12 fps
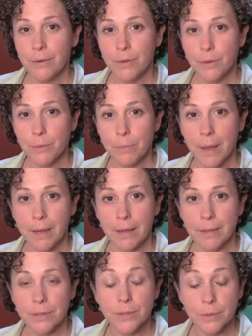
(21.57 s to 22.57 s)
you
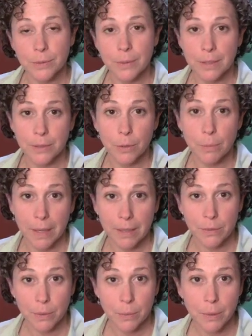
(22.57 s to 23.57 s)
may do in your
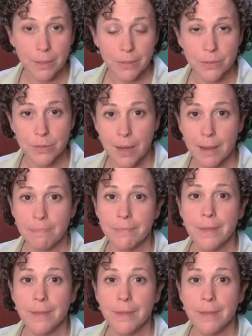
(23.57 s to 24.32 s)
band or orchestra.